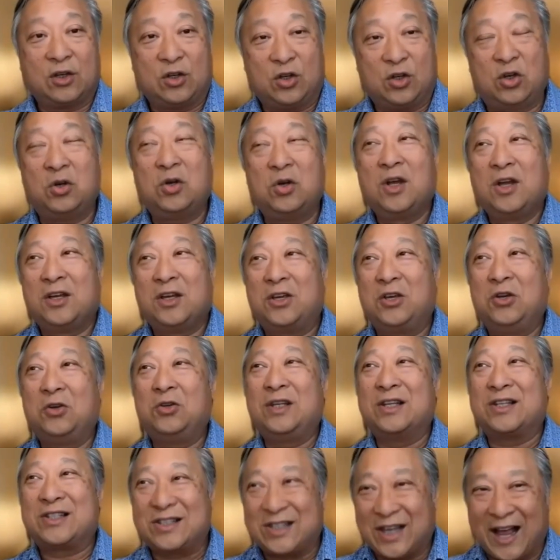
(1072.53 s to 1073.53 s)

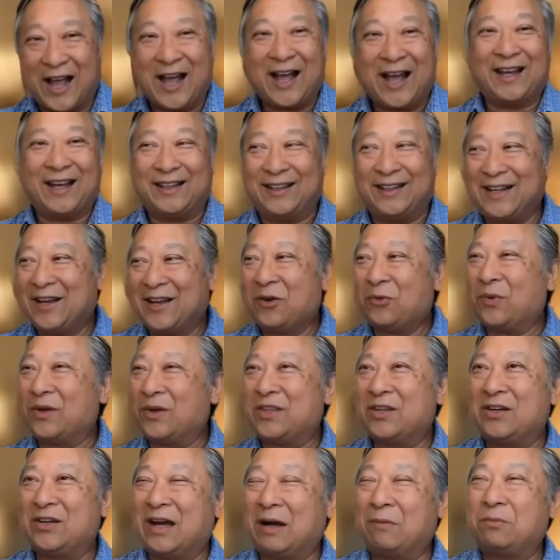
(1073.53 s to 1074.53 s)
You decide
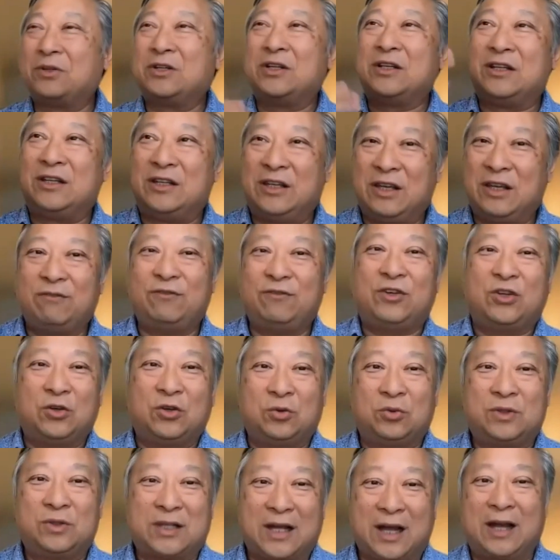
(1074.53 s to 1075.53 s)
whether or not I'm going to give
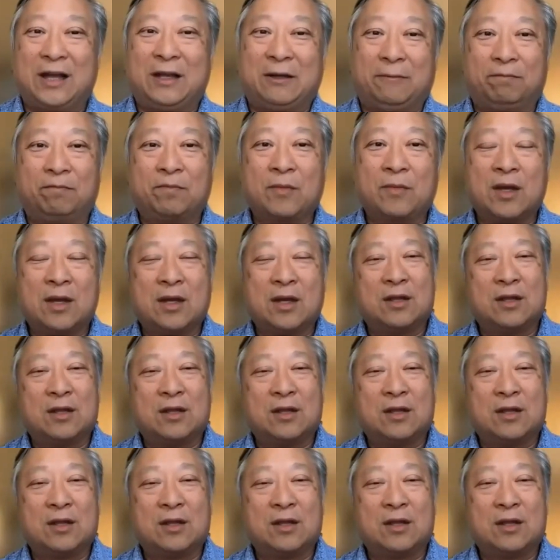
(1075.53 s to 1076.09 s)
you time.